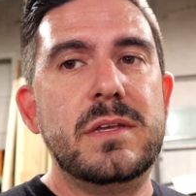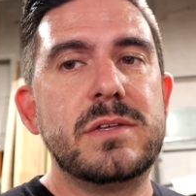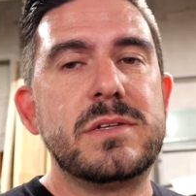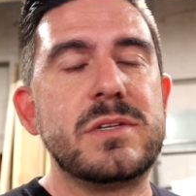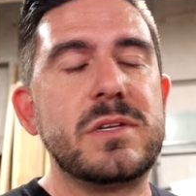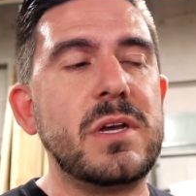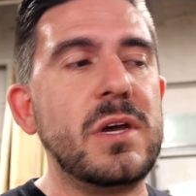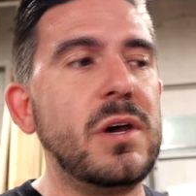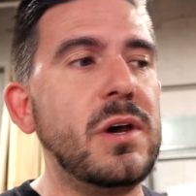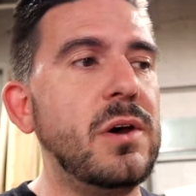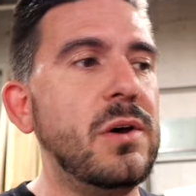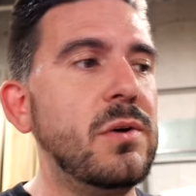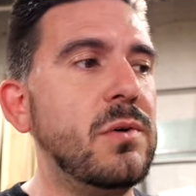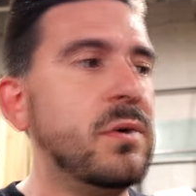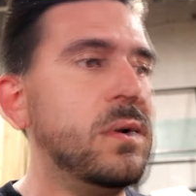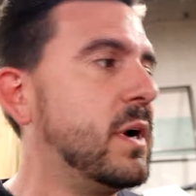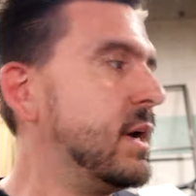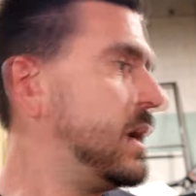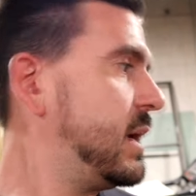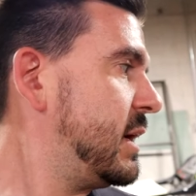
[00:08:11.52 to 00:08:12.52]

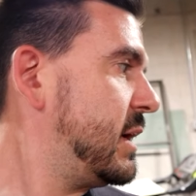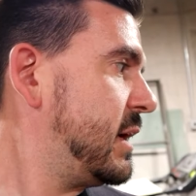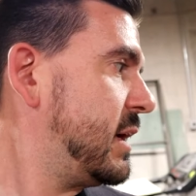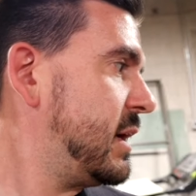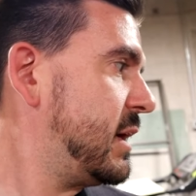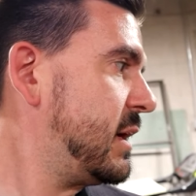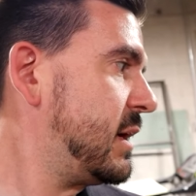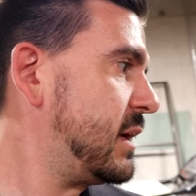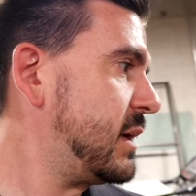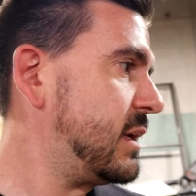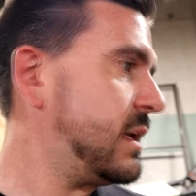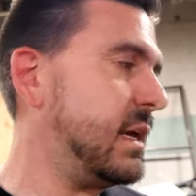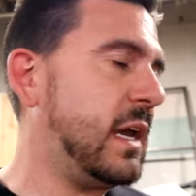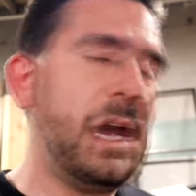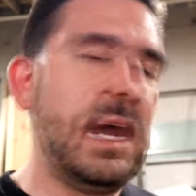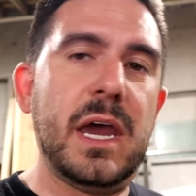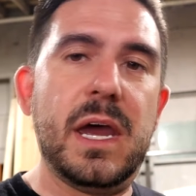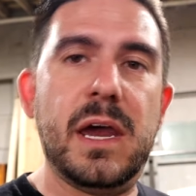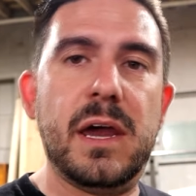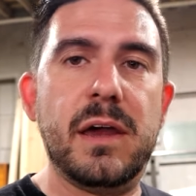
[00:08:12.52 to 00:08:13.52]
So,
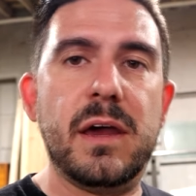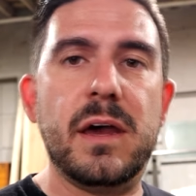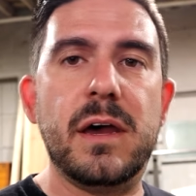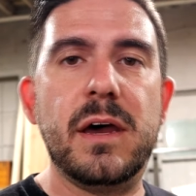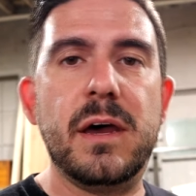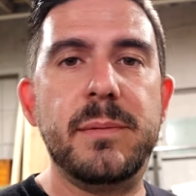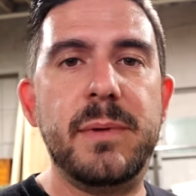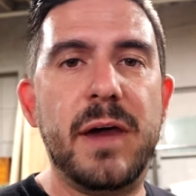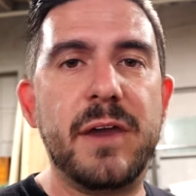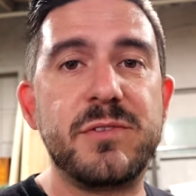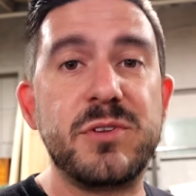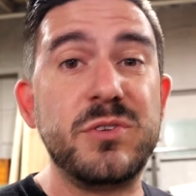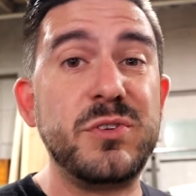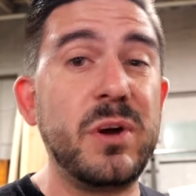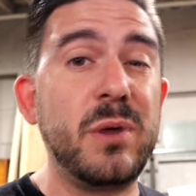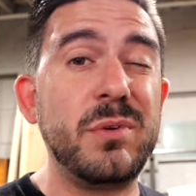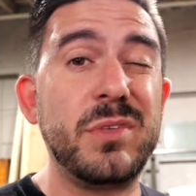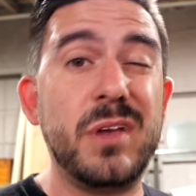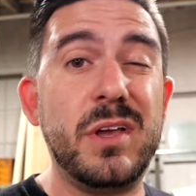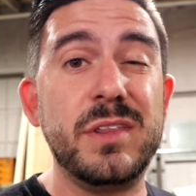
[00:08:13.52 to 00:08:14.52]
yeah. After you're
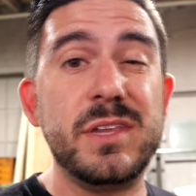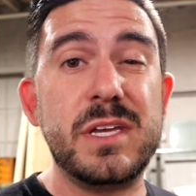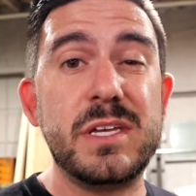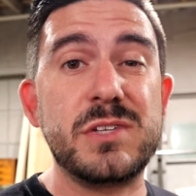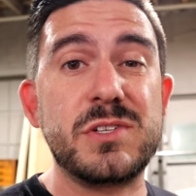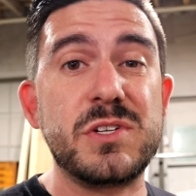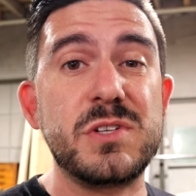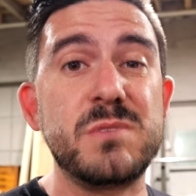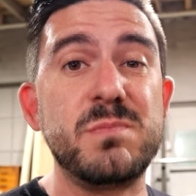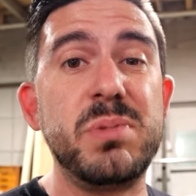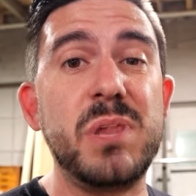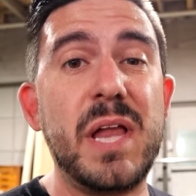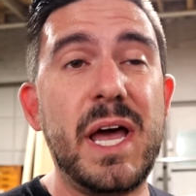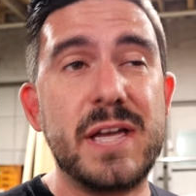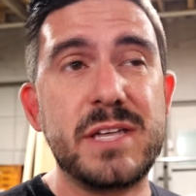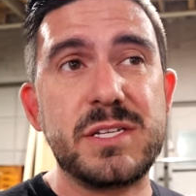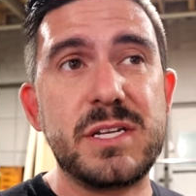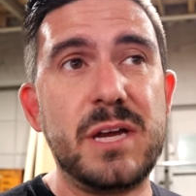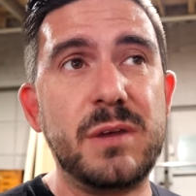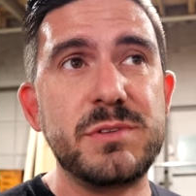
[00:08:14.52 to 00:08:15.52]
done with all this, just
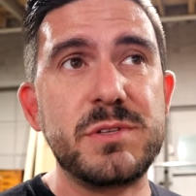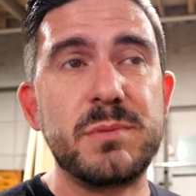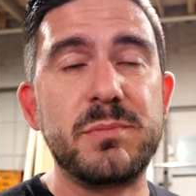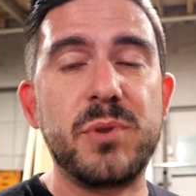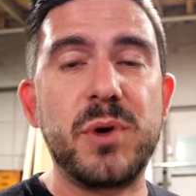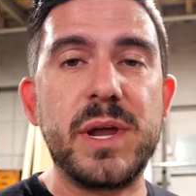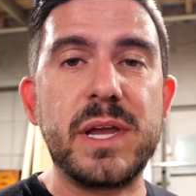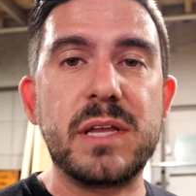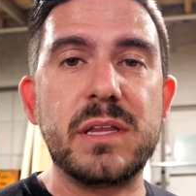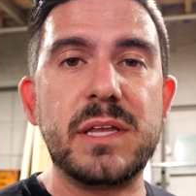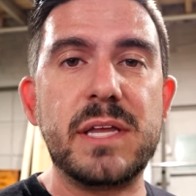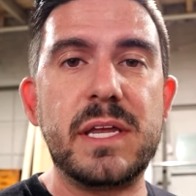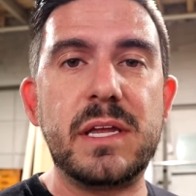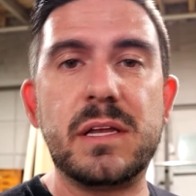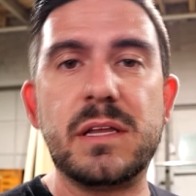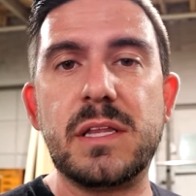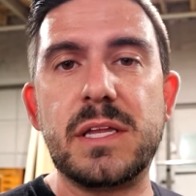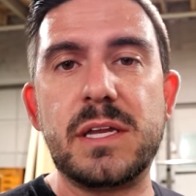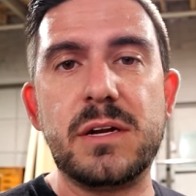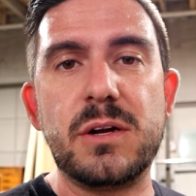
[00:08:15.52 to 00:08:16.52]
blast it out with some brake
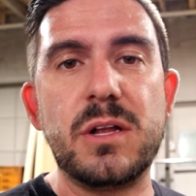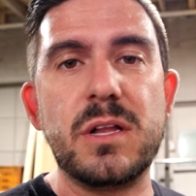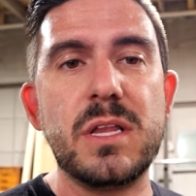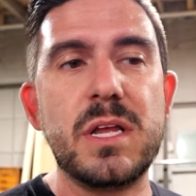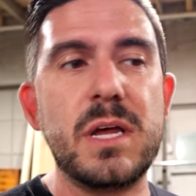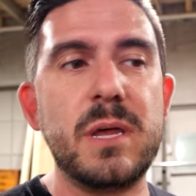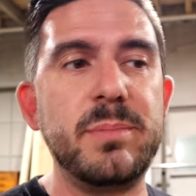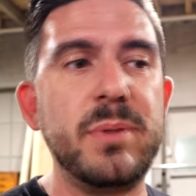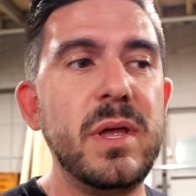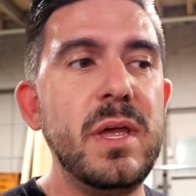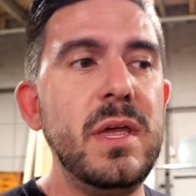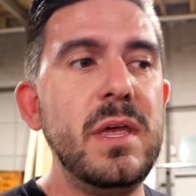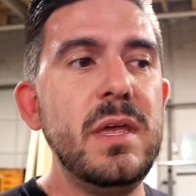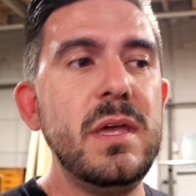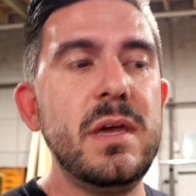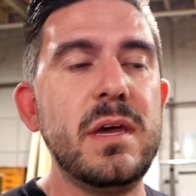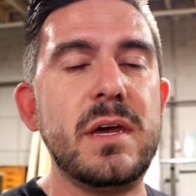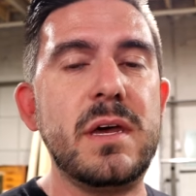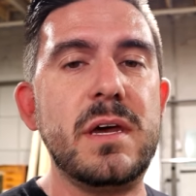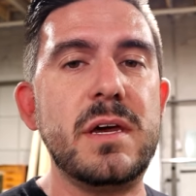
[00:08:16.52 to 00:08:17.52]
clean. Clean it all up.
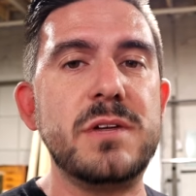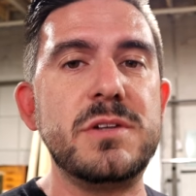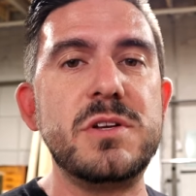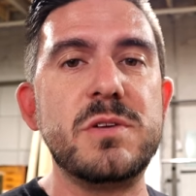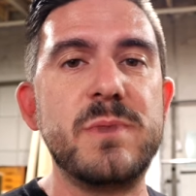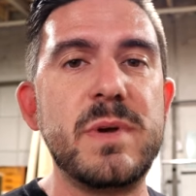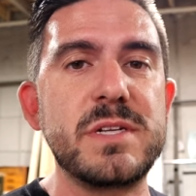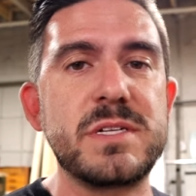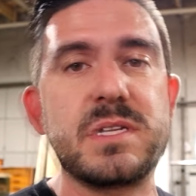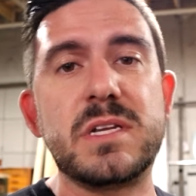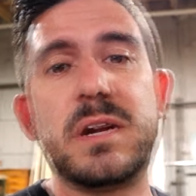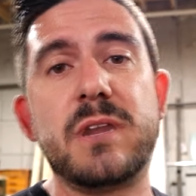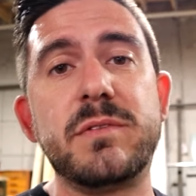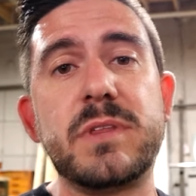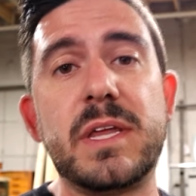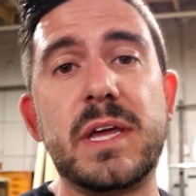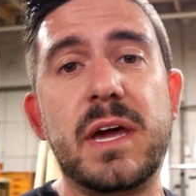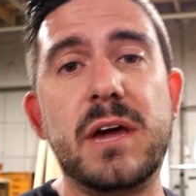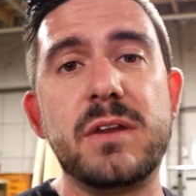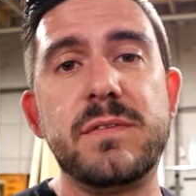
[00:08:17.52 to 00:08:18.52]
Do your best to get
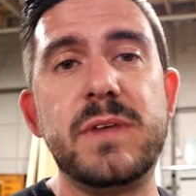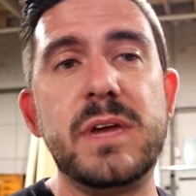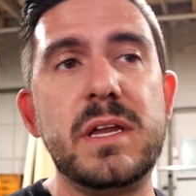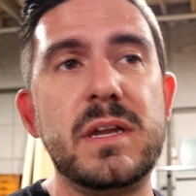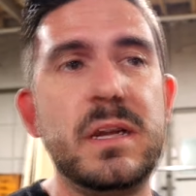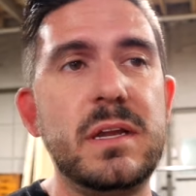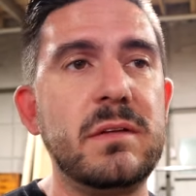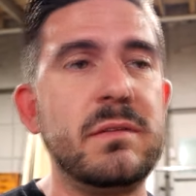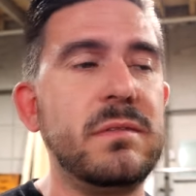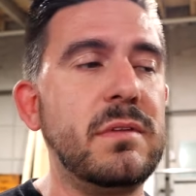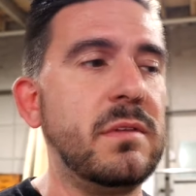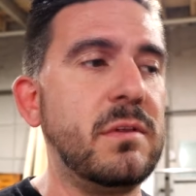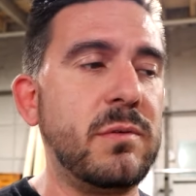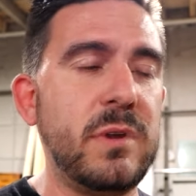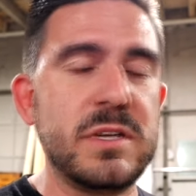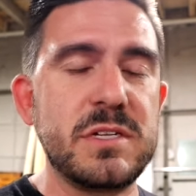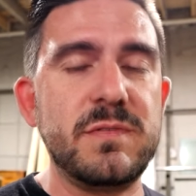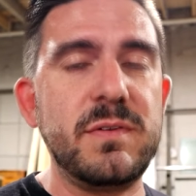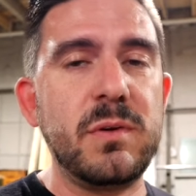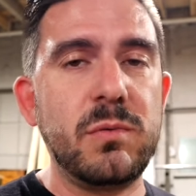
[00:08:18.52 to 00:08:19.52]
everything out of it. The
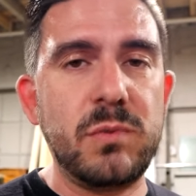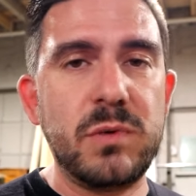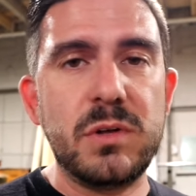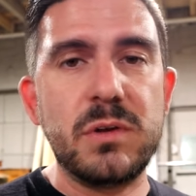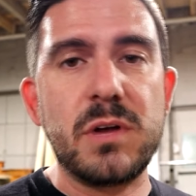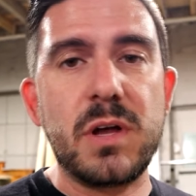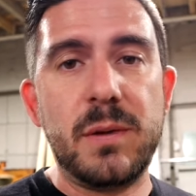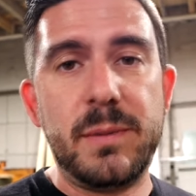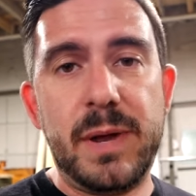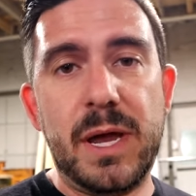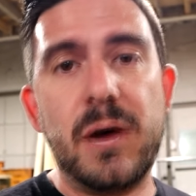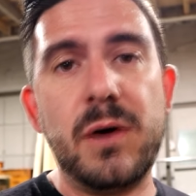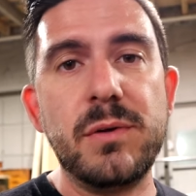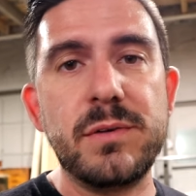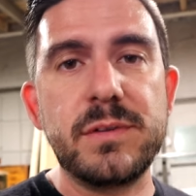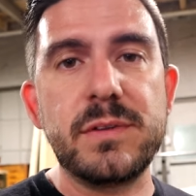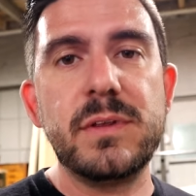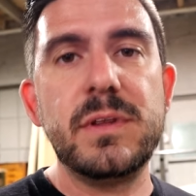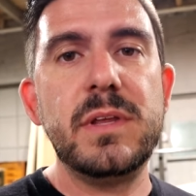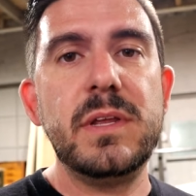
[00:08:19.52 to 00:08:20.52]
rest of it will come
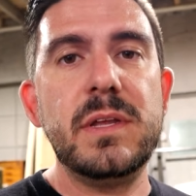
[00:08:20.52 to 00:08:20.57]
out.